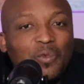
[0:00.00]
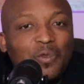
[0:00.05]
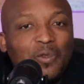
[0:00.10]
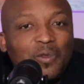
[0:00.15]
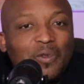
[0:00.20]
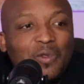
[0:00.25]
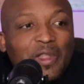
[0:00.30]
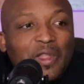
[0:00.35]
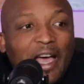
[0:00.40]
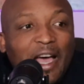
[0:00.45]

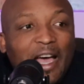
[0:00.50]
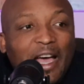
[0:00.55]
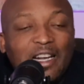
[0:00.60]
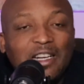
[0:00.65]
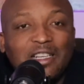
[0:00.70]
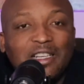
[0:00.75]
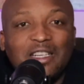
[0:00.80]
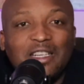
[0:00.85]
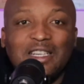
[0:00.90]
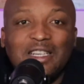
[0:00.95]
that
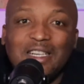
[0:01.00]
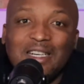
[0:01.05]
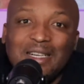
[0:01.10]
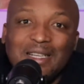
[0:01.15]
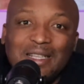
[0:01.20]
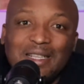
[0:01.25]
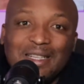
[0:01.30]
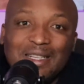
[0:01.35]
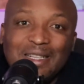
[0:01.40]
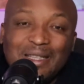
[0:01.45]

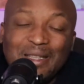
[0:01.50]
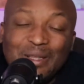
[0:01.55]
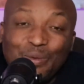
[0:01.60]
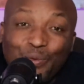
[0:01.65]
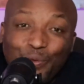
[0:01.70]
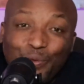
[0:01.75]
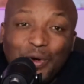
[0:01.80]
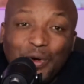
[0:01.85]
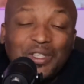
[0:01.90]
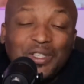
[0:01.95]
the
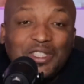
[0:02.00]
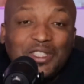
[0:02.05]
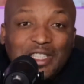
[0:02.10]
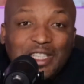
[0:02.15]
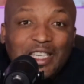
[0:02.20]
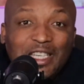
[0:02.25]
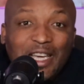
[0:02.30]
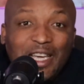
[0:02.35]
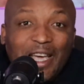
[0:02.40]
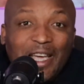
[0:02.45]
first
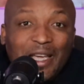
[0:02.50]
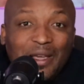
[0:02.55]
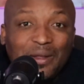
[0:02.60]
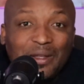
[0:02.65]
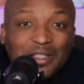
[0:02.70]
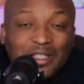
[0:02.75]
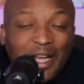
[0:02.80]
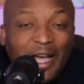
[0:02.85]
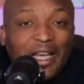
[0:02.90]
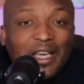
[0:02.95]
DA,
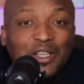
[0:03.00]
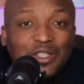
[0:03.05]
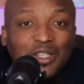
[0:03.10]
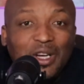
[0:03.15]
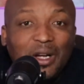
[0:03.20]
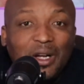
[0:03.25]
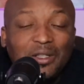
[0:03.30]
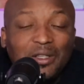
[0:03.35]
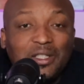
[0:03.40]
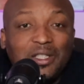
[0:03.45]
Jackie
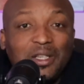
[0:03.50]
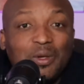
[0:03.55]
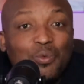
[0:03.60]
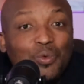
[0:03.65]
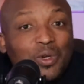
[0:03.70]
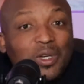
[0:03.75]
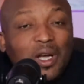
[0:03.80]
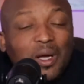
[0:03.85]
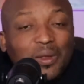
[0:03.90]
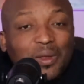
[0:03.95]
Johnson, who
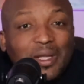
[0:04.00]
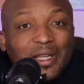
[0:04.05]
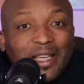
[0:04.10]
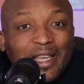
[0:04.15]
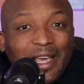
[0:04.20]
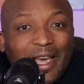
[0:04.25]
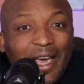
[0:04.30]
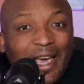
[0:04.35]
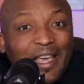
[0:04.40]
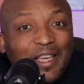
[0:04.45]
got the
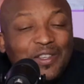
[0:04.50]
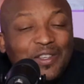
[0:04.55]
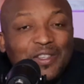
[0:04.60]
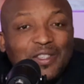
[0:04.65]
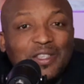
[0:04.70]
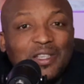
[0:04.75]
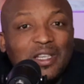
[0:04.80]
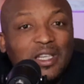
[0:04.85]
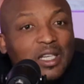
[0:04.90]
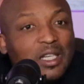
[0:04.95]
case,
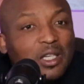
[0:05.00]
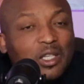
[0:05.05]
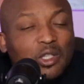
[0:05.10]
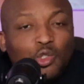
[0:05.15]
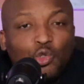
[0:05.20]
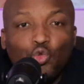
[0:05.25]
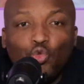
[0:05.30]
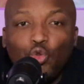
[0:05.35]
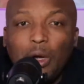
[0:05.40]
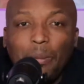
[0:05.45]

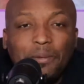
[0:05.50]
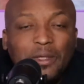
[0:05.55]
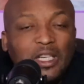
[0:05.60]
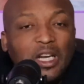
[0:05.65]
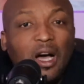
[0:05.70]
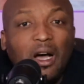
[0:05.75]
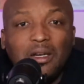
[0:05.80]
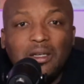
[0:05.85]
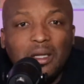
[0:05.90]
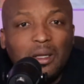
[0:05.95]
swept it
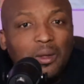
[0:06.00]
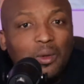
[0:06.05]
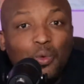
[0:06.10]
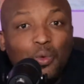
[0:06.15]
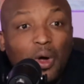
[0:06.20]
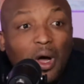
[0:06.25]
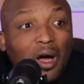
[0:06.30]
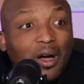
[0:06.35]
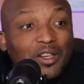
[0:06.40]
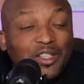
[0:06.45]
under the
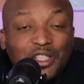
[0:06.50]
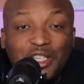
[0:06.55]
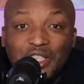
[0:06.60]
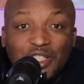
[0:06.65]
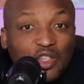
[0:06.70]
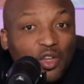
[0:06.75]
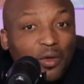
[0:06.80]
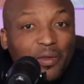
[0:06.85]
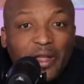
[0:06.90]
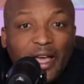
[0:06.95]
rug. She
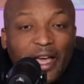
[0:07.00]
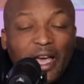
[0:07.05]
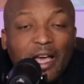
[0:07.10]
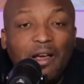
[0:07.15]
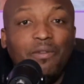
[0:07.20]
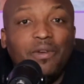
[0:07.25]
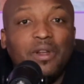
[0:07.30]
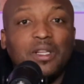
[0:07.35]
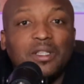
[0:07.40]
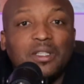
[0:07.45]
saw the
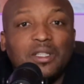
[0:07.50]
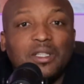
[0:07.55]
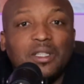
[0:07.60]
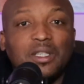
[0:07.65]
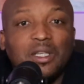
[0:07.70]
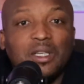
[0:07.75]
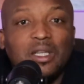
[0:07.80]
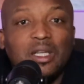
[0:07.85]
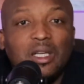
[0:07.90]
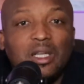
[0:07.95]
evidence,
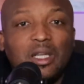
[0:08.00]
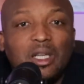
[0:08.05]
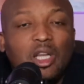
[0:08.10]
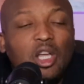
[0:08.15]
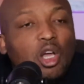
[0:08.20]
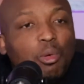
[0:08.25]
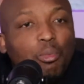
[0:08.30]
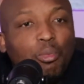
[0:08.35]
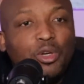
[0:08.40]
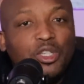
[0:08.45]

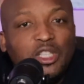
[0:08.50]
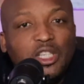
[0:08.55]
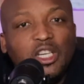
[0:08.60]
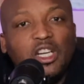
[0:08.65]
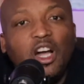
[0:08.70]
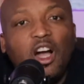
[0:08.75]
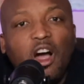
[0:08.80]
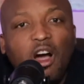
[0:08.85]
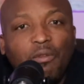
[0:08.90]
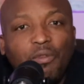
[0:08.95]
but she
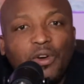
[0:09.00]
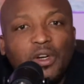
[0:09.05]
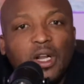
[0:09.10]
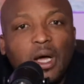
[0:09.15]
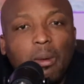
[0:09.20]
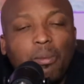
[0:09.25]
covered up